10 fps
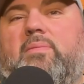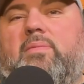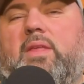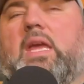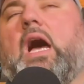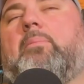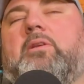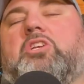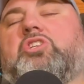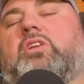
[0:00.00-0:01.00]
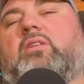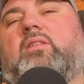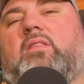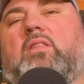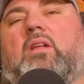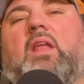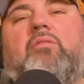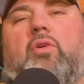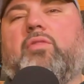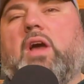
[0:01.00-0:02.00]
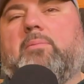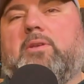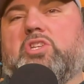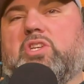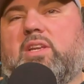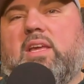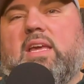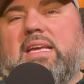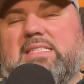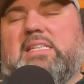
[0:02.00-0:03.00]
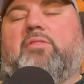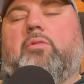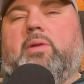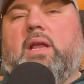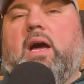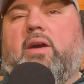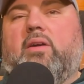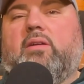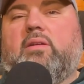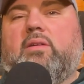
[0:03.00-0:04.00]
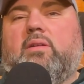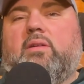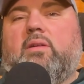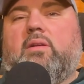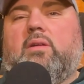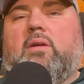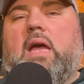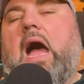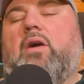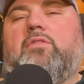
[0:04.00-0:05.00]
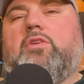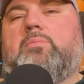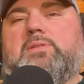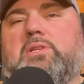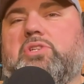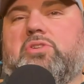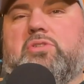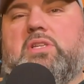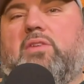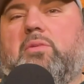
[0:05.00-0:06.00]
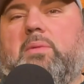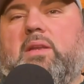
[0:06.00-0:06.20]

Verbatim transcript: The competition, the level of competition has never been higher. How have you positioned yourself to be